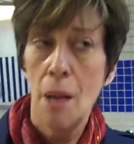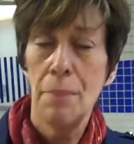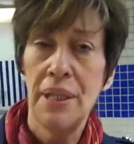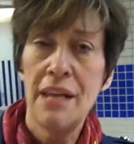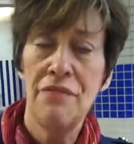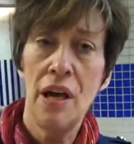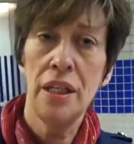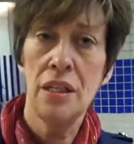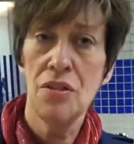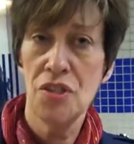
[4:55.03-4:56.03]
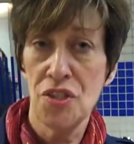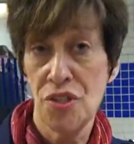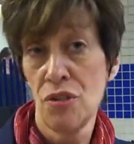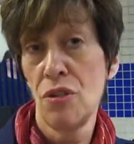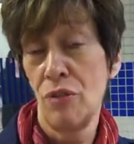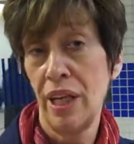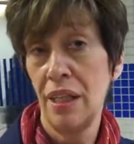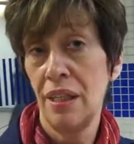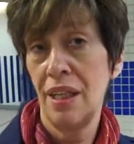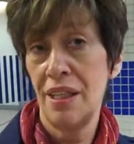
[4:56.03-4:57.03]
But if I use a story,
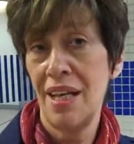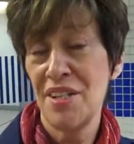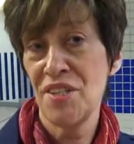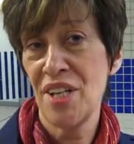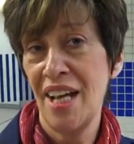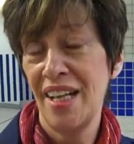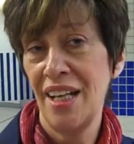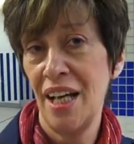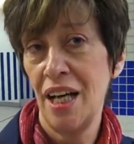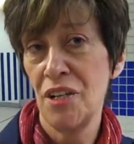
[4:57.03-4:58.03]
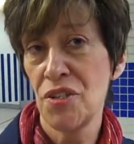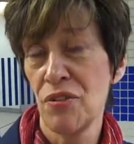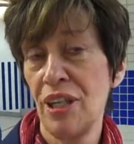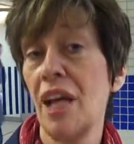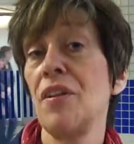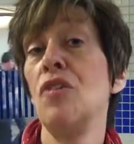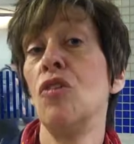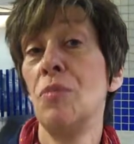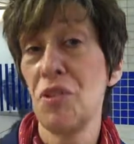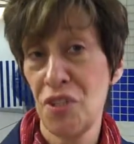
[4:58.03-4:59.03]
let's say a story like The
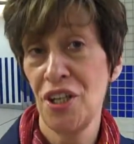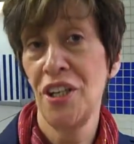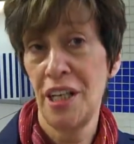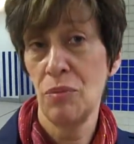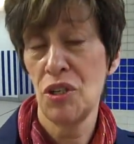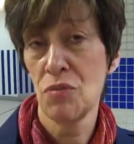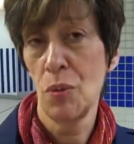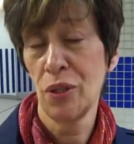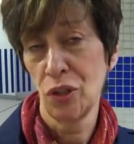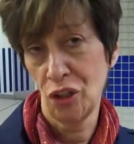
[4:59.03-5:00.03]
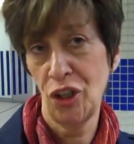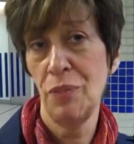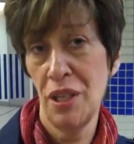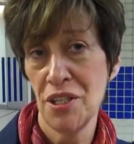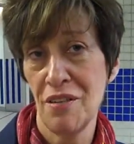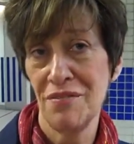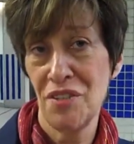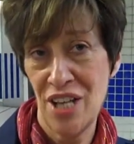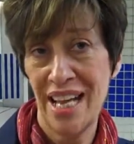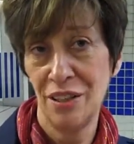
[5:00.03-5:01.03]
Enormous Turnip, which is what we call a cumulative
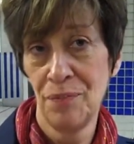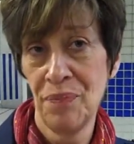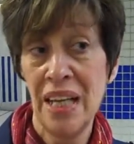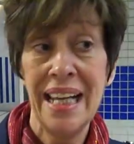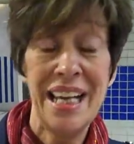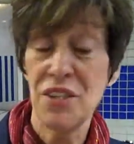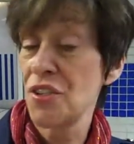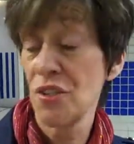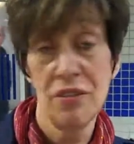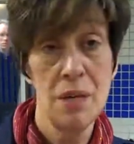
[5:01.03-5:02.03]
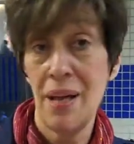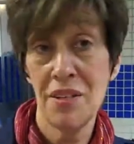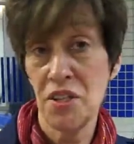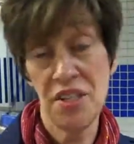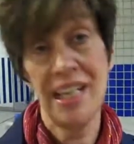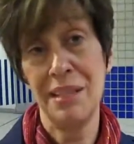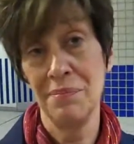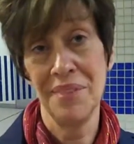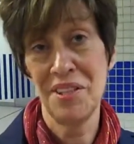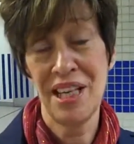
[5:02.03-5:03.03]
tale, it's a story about a team
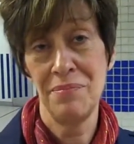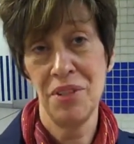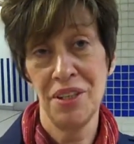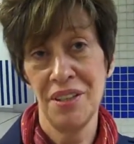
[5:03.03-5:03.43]
that,